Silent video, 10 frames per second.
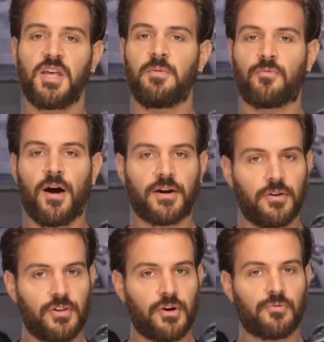that they've been rocking
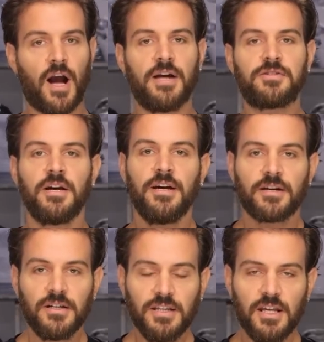on their rides,
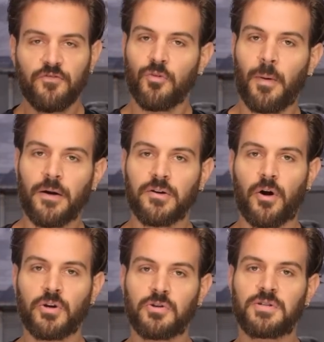click the info button
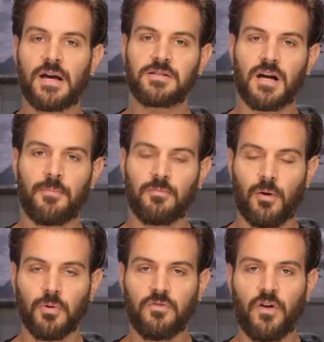on your desktop or
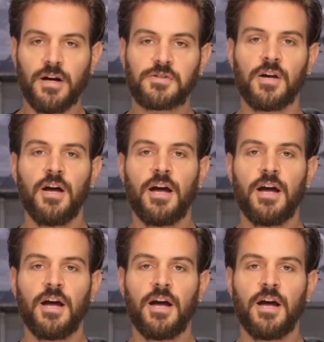mobile device.